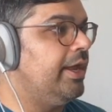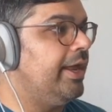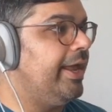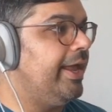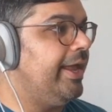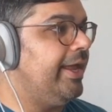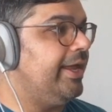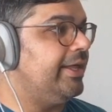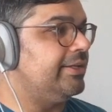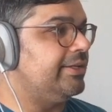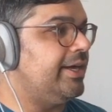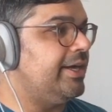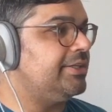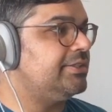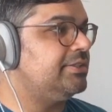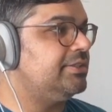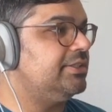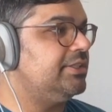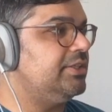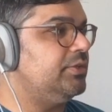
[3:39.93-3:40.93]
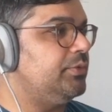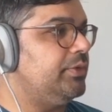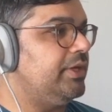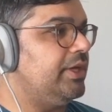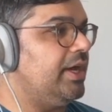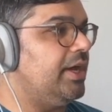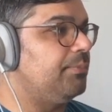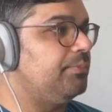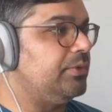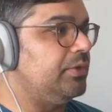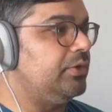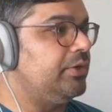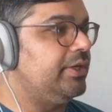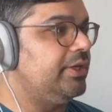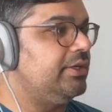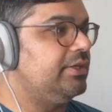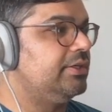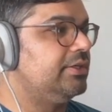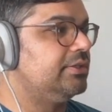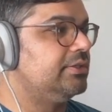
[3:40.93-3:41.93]
And lastly, we upload
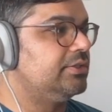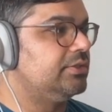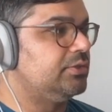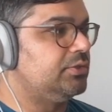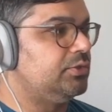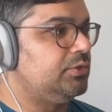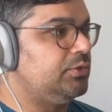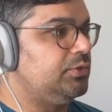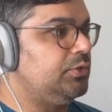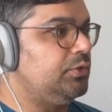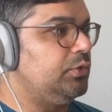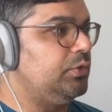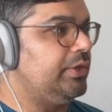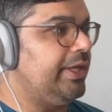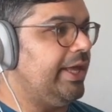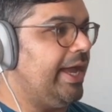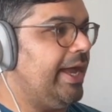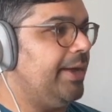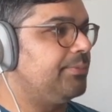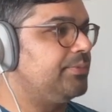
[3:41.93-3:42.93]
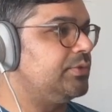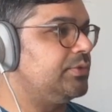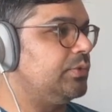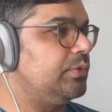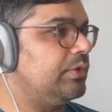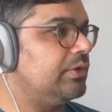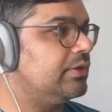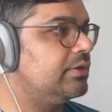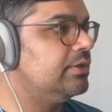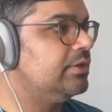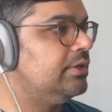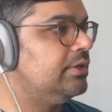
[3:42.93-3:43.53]
it to the App Store.